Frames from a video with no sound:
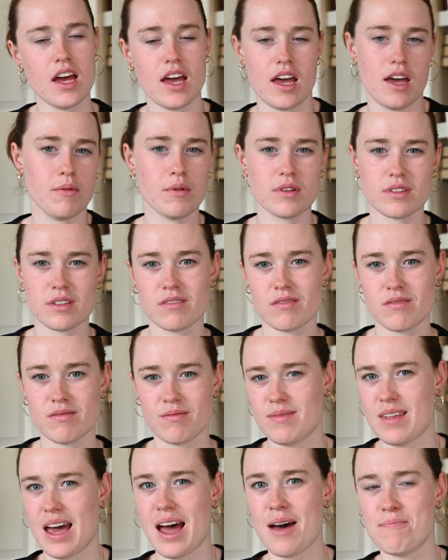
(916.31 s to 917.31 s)
it wasn't
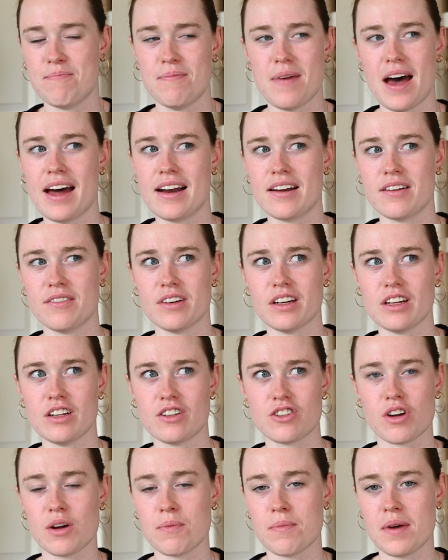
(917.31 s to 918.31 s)
that bad of a
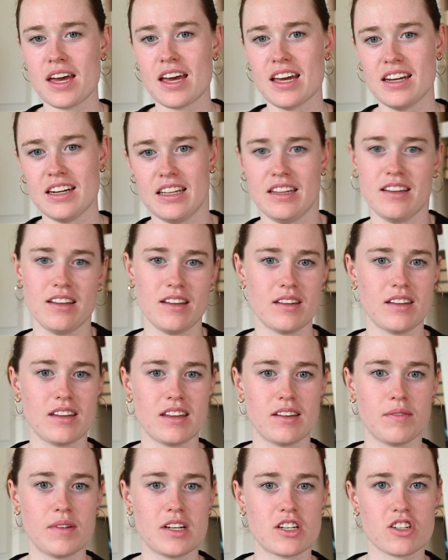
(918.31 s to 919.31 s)
trip in, and
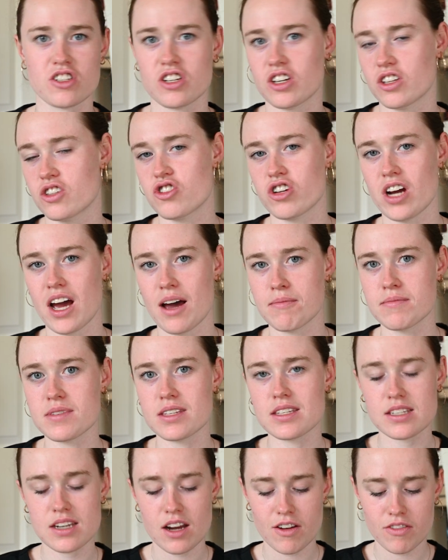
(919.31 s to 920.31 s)
we just took trams
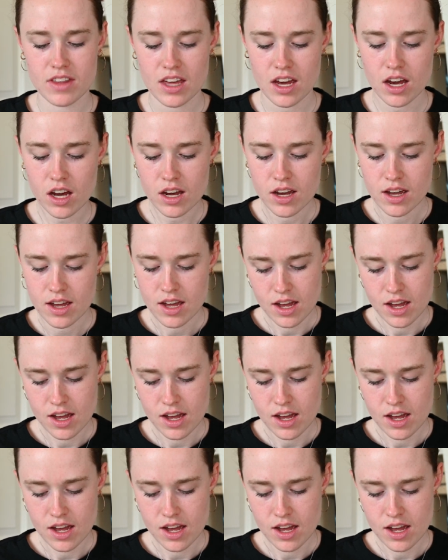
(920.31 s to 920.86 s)
and stuff there.